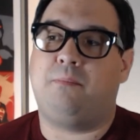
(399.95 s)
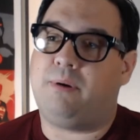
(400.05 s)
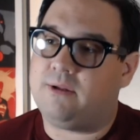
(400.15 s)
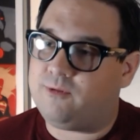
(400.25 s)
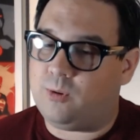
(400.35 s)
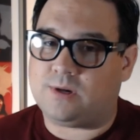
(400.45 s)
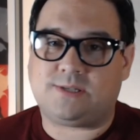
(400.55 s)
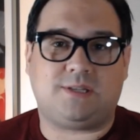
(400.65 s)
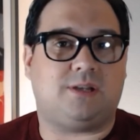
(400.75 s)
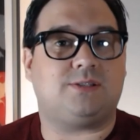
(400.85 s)
But of
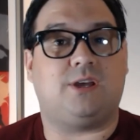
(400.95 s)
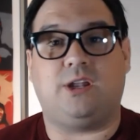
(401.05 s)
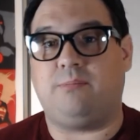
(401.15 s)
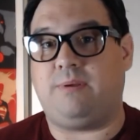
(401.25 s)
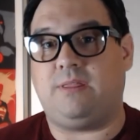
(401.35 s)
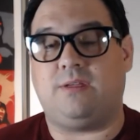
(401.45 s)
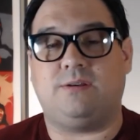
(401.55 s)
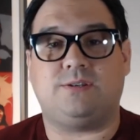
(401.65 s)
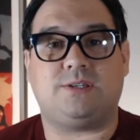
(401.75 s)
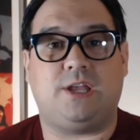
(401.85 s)
course, there's going to be
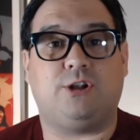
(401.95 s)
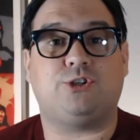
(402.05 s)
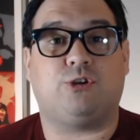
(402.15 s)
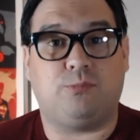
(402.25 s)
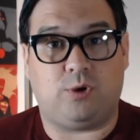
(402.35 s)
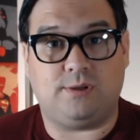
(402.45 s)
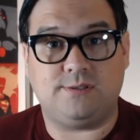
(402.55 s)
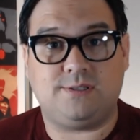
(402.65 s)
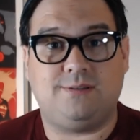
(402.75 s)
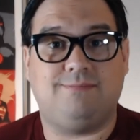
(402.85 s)
those inner
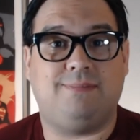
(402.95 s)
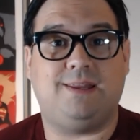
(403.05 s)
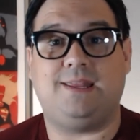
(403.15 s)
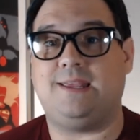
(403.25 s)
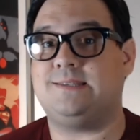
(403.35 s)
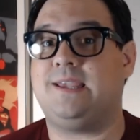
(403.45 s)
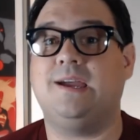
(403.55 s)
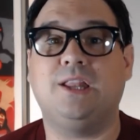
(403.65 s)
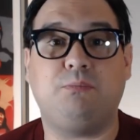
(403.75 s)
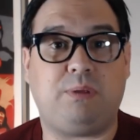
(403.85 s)
turmoils. He's
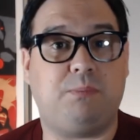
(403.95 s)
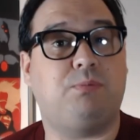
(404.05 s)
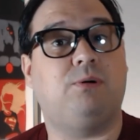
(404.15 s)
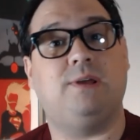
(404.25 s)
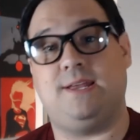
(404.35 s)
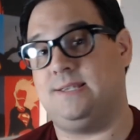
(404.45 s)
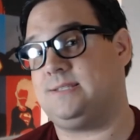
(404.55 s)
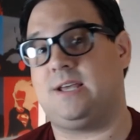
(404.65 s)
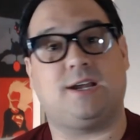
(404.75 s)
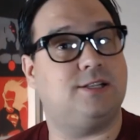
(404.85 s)
killing people. He's
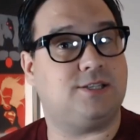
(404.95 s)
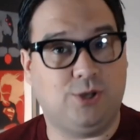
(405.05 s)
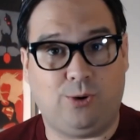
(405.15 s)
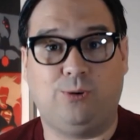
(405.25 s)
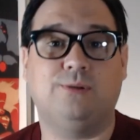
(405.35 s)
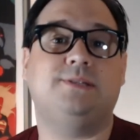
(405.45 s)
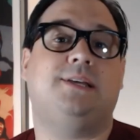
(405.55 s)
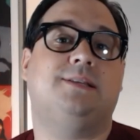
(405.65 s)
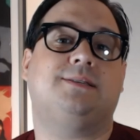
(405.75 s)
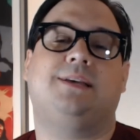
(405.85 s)
sucking souls.
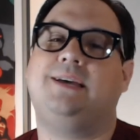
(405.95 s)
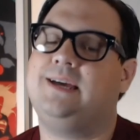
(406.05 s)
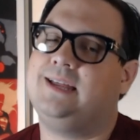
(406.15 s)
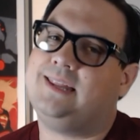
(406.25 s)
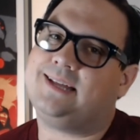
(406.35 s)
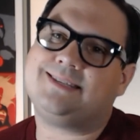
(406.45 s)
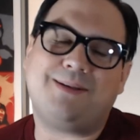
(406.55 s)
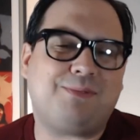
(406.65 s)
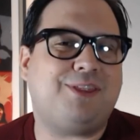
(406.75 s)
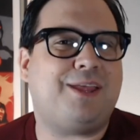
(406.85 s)
That's
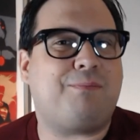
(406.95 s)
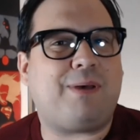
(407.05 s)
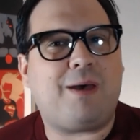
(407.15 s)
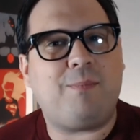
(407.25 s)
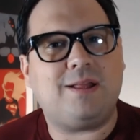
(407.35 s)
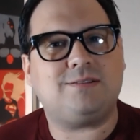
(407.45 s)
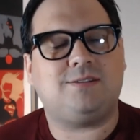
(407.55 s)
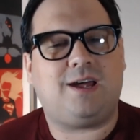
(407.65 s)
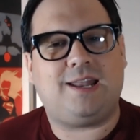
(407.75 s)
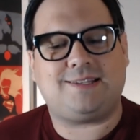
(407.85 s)
something that
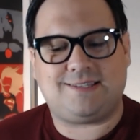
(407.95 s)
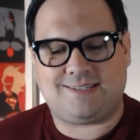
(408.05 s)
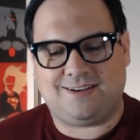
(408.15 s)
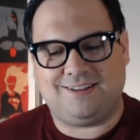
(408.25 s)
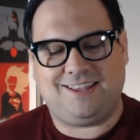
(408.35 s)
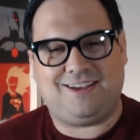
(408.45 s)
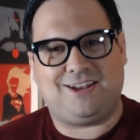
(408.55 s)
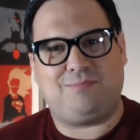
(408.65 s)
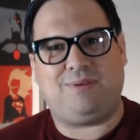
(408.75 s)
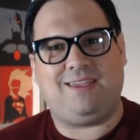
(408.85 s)
Batman's not necessarily
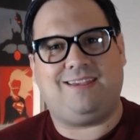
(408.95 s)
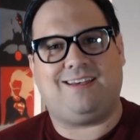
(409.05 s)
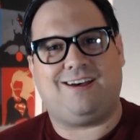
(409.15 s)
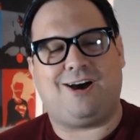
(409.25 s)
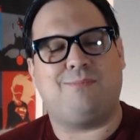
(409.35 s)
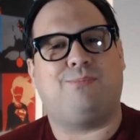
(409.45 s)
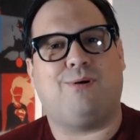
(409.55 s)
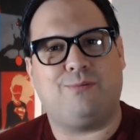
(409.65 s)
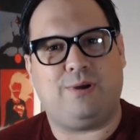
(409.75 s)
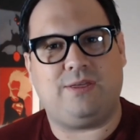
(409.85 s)
going to be on
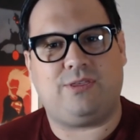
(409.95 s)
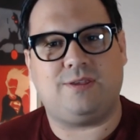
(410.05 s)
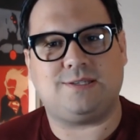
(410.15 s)
board with.